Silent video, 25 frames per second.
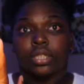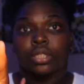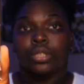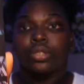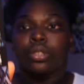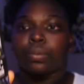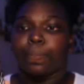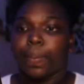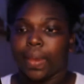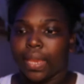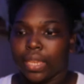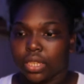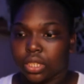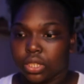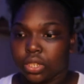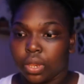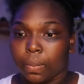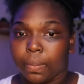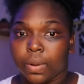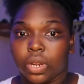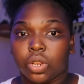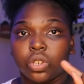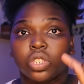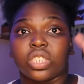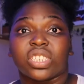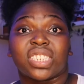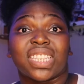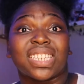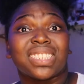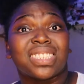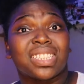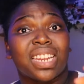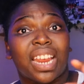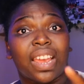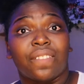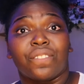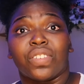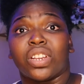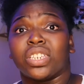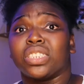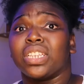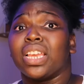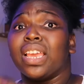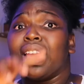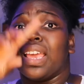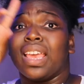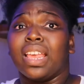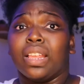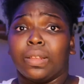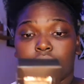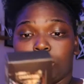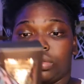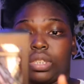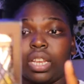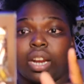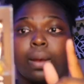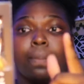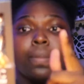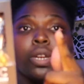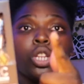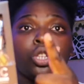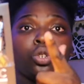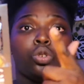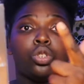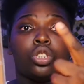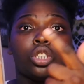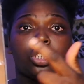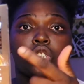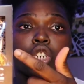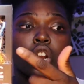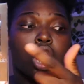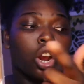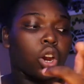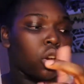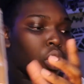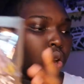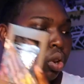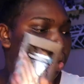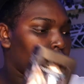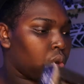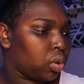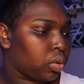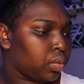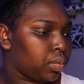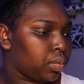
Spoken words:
toothpaste. So I'm gonna use Sensodyne first, then I'm gonna use the charcoal